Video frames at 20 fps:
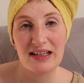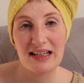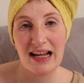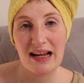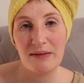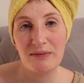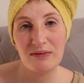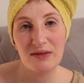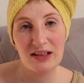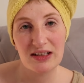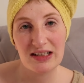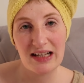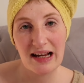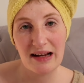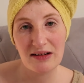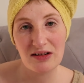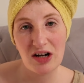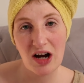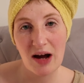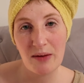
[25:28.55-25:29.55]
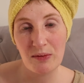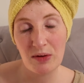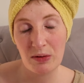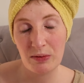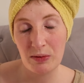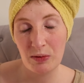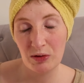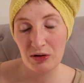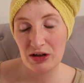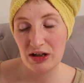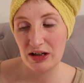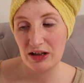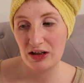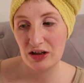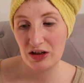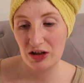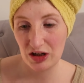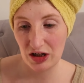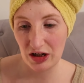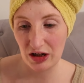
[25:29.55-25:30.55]
same time that we wanted
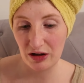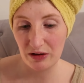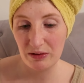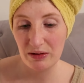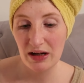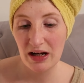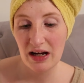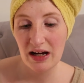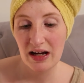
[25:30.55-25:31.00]
to two,